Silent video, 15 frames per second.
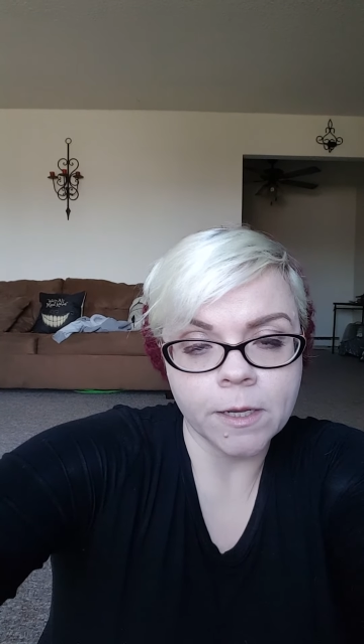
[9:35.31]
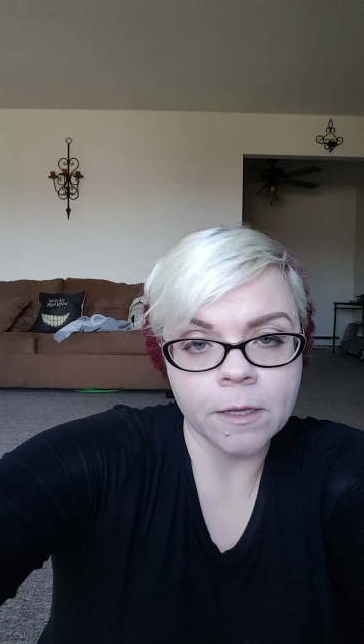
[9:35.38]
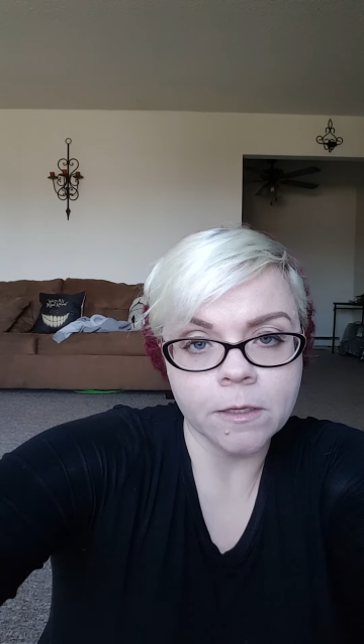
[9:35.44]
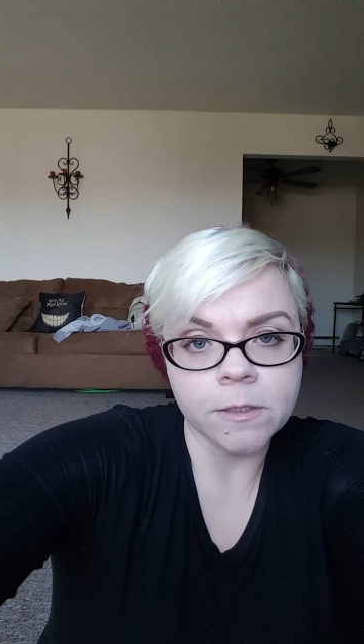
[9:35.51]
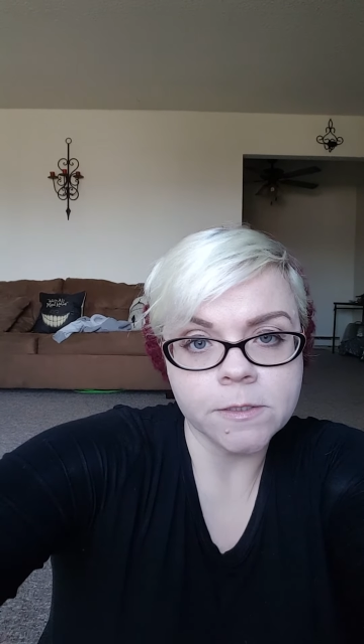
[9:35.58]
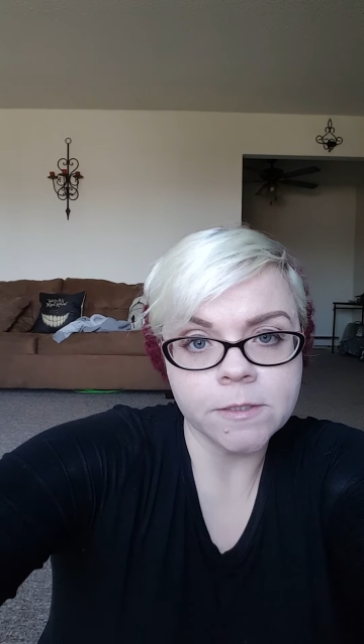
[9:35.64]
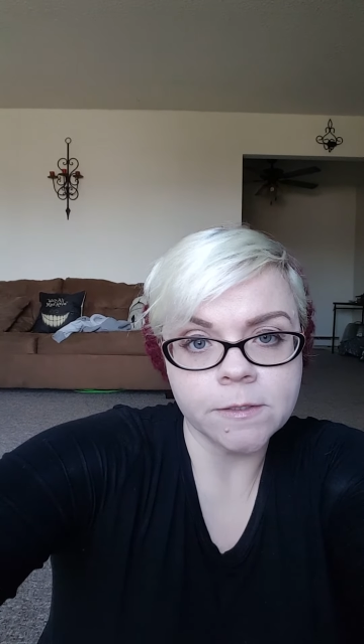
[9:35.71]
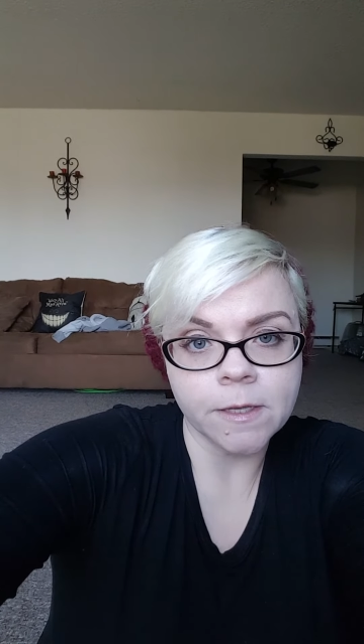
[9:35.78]

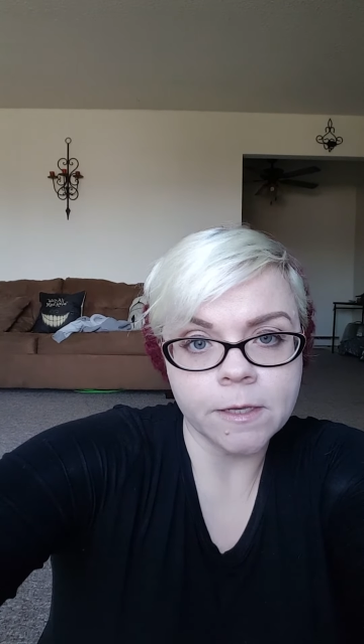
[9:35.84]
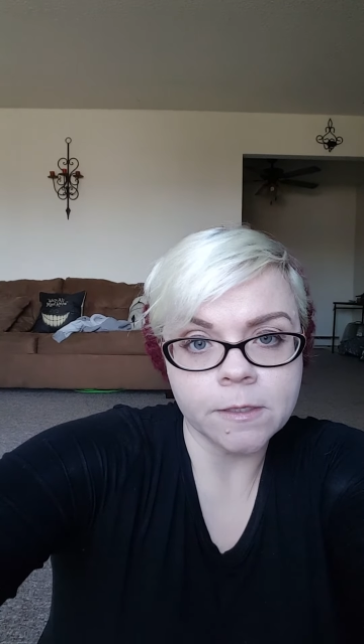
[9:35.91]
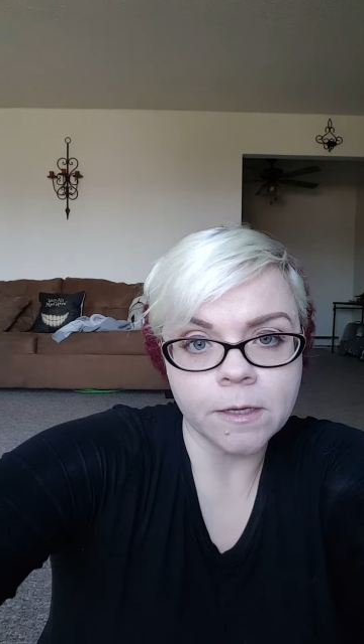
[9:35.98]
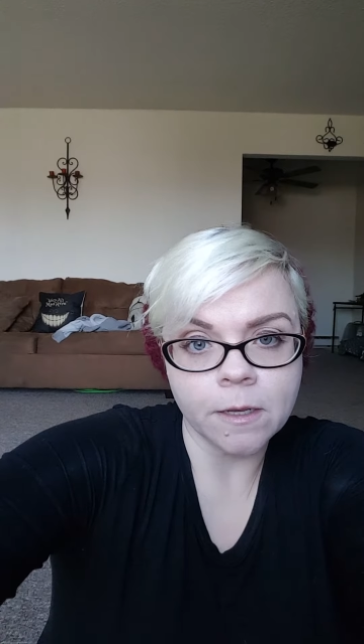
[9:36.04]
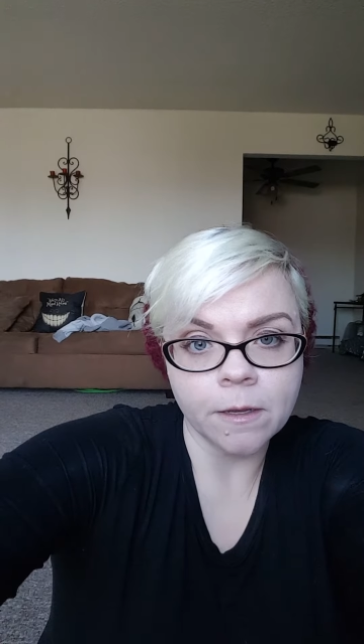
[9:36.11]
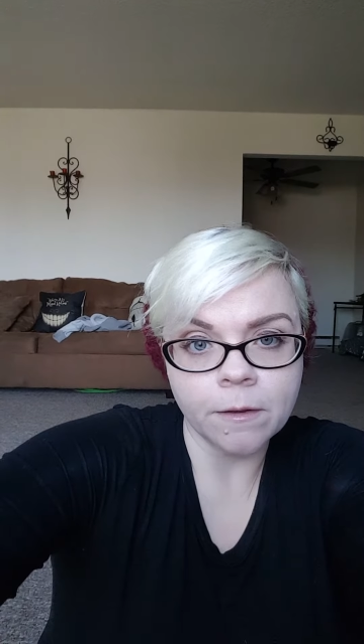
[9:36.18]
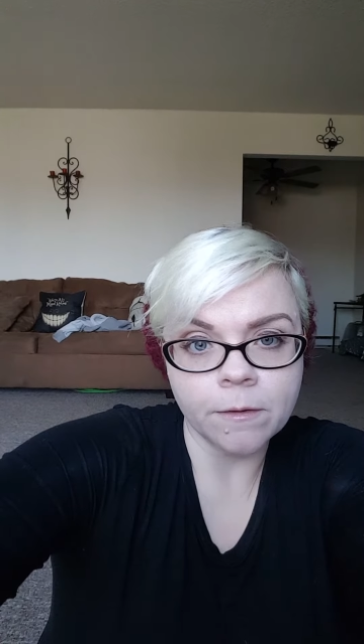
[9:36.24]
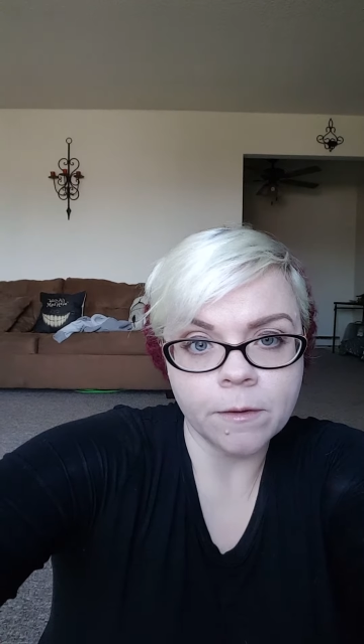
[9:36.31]
and that
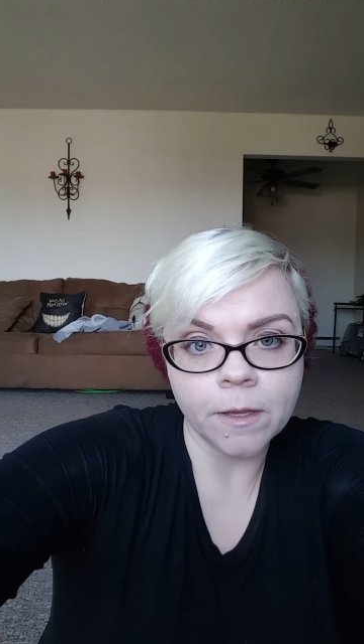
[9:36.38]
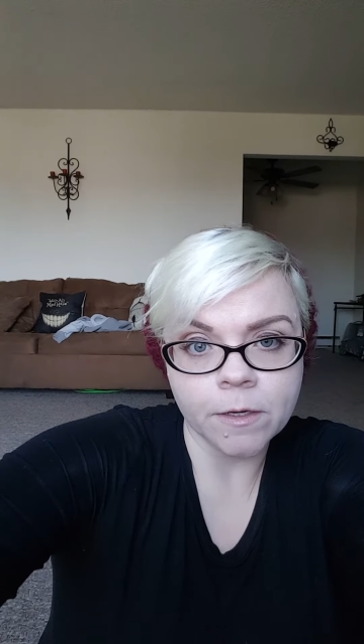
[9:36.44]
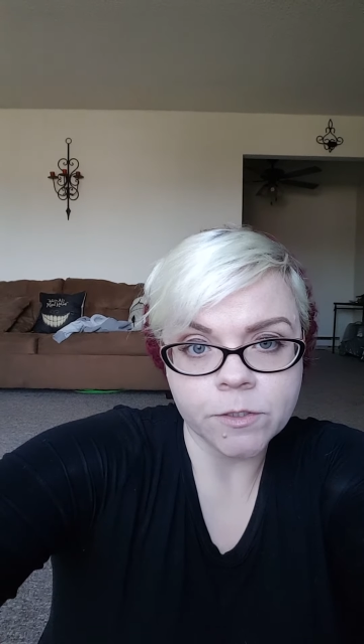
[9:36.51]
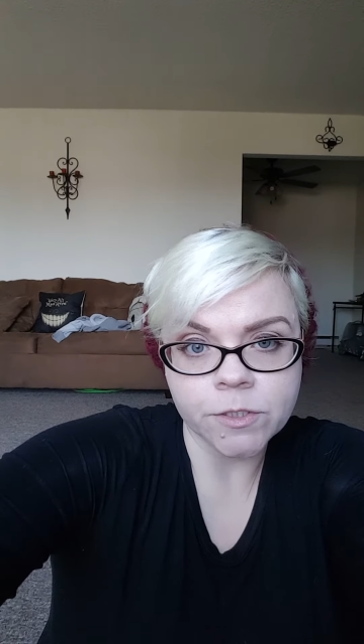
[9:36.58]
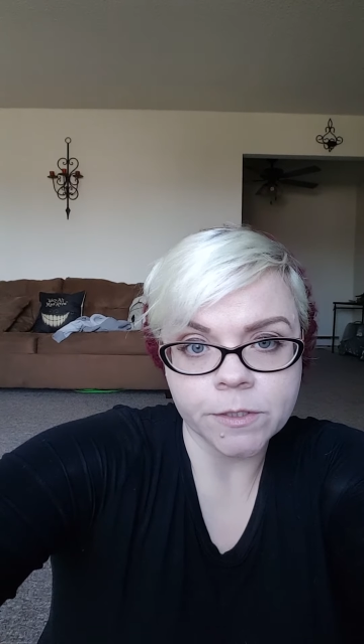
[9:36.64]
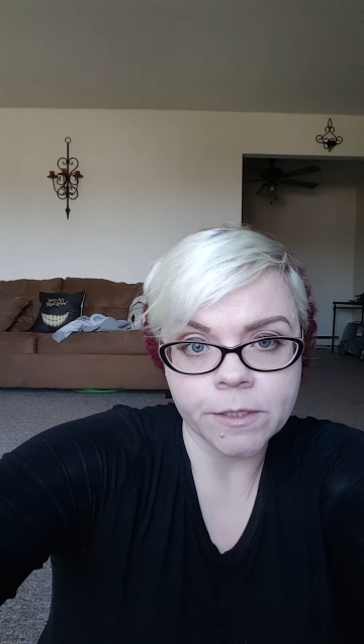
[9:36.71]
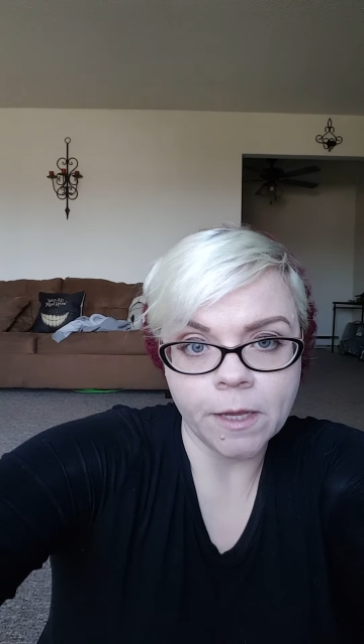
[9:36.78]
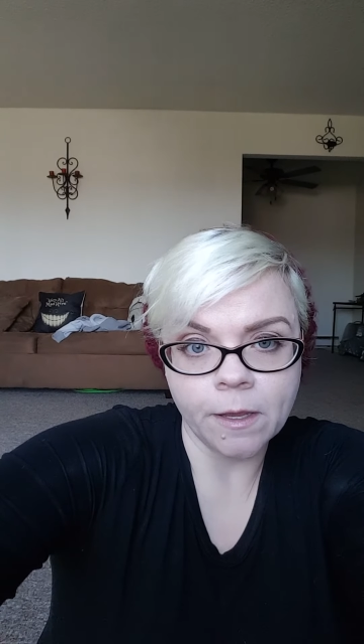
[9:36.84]
I
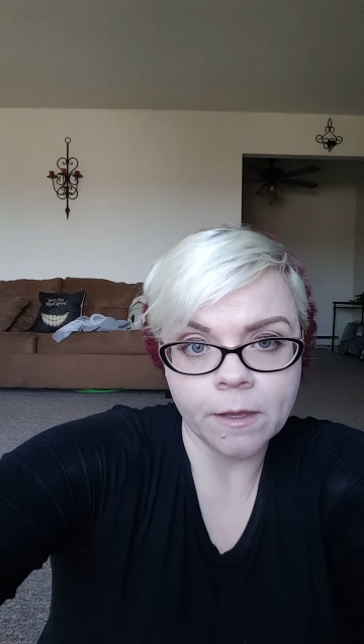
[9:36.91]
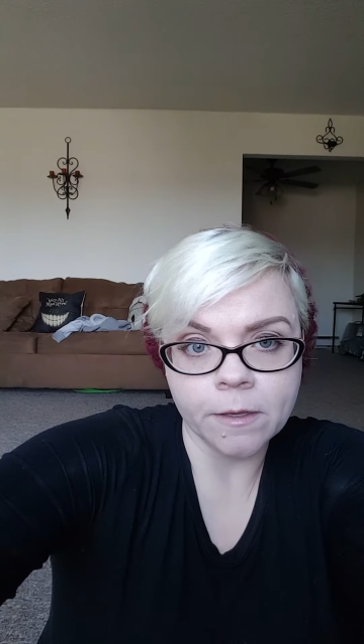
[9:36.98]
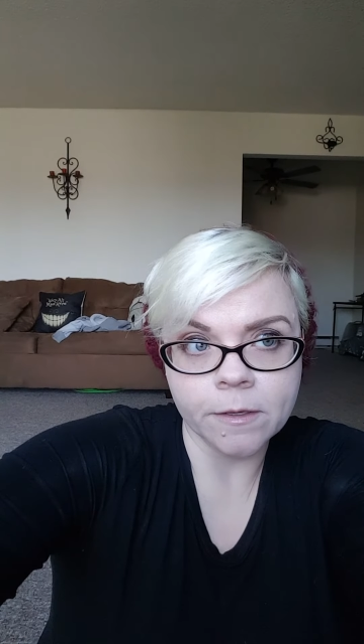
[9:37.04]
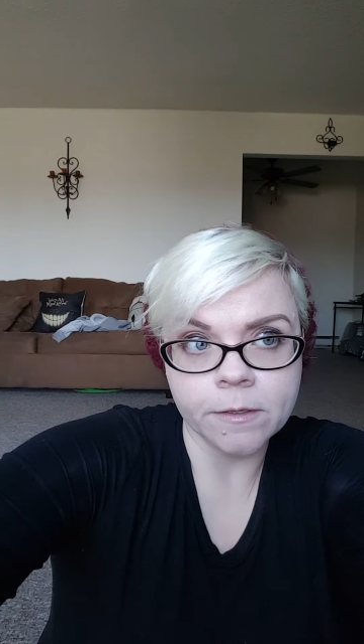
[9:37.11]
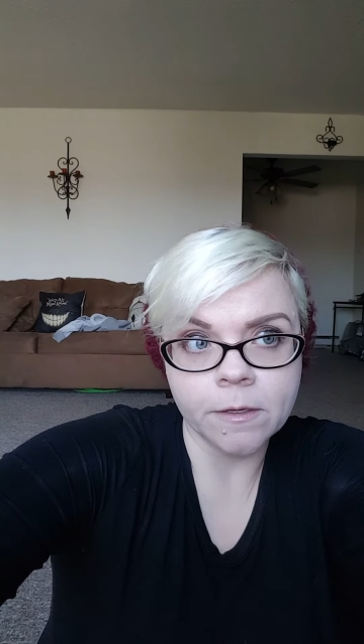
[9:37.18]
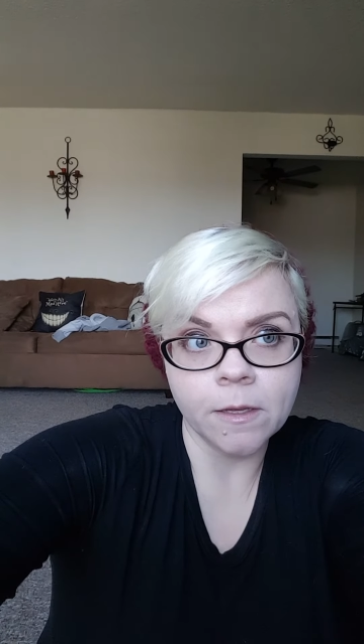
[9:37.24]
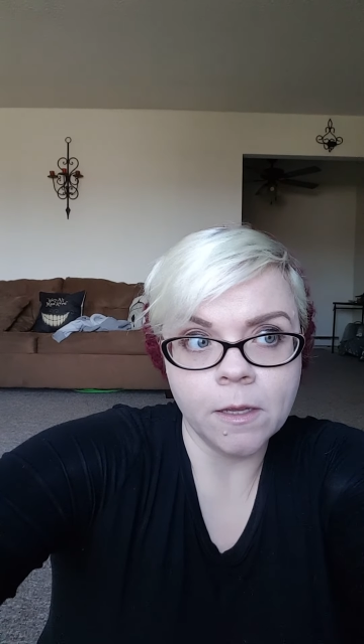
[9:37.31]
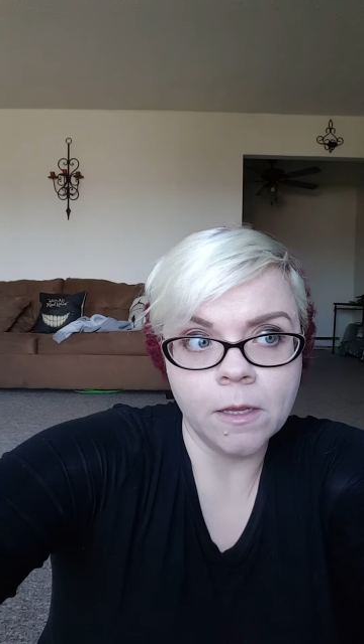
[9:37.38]
actually
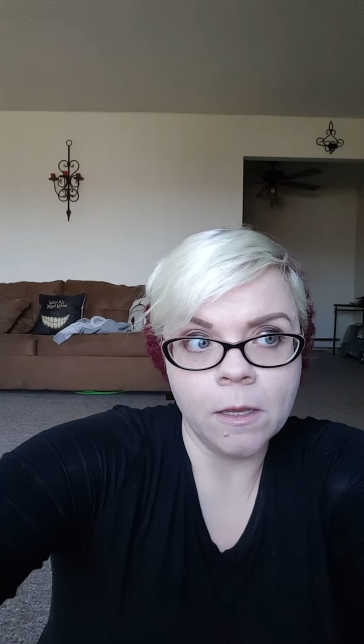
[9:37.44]
had